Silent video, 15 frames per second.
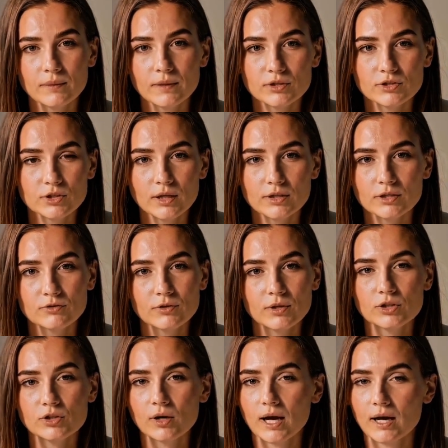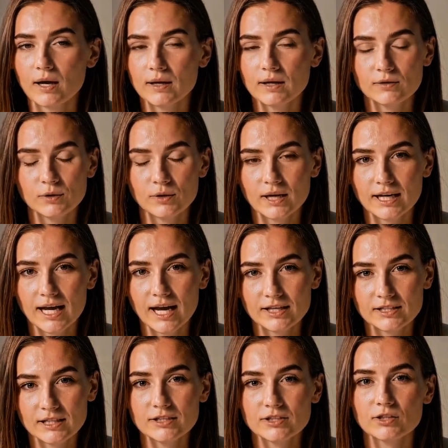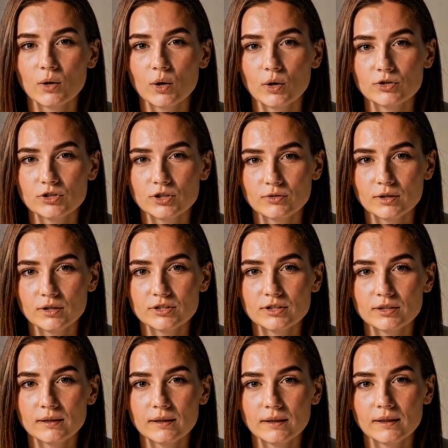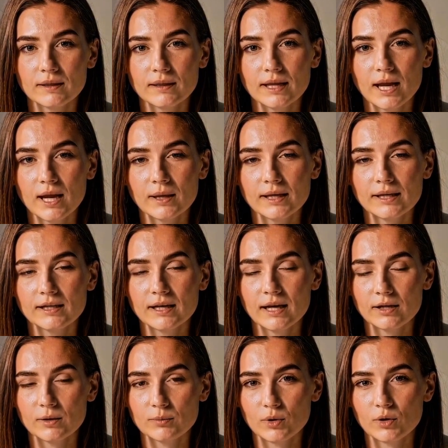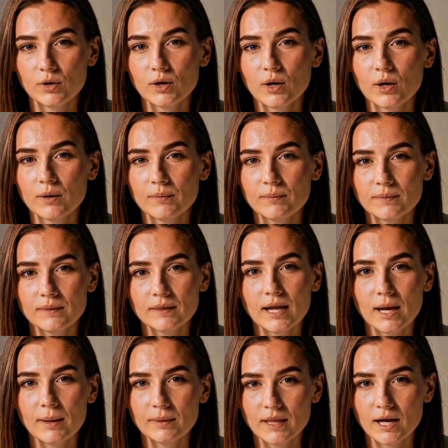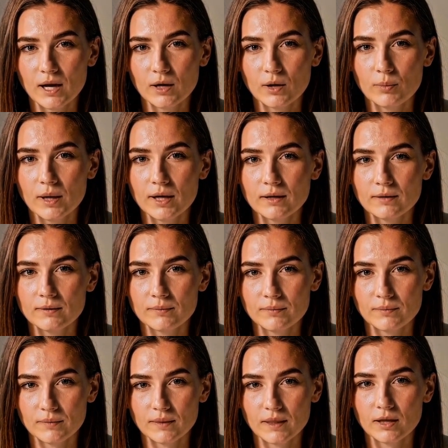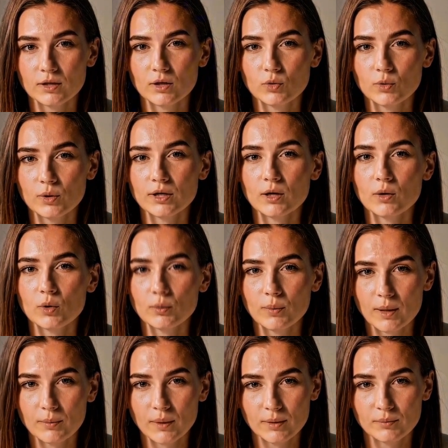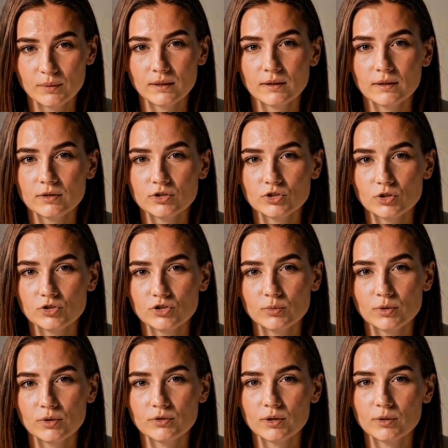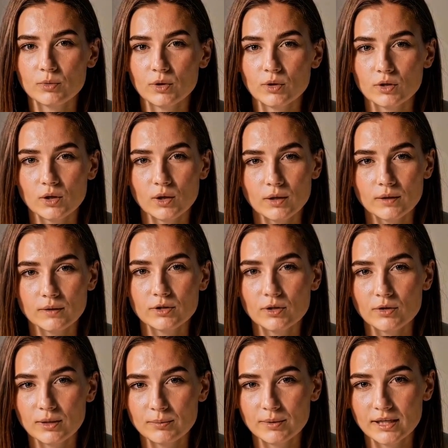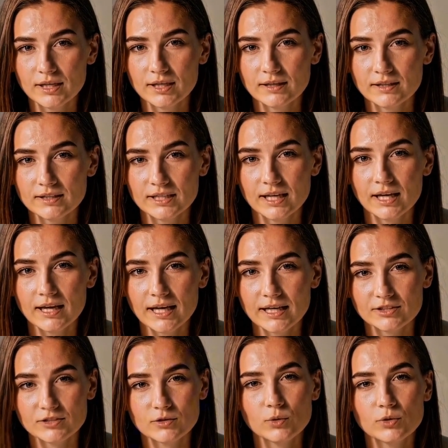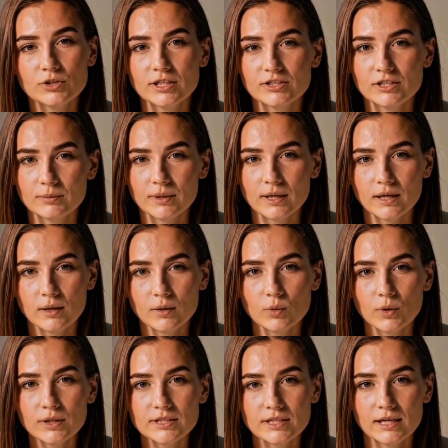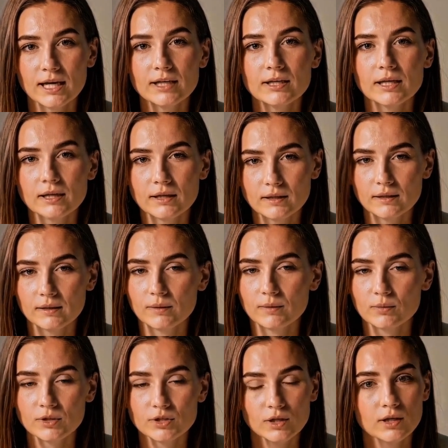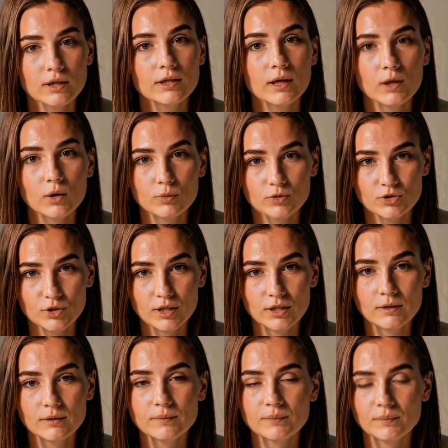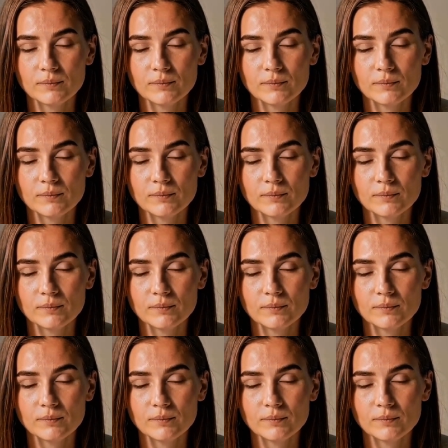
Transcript: Start the free trial if you'd like access to all servers. Now let's select a protocol. Tap the Auto button a new window will pop up. Choose your preferred protocol, UDP, TLS, or TCP. Once selected, return to the home screen.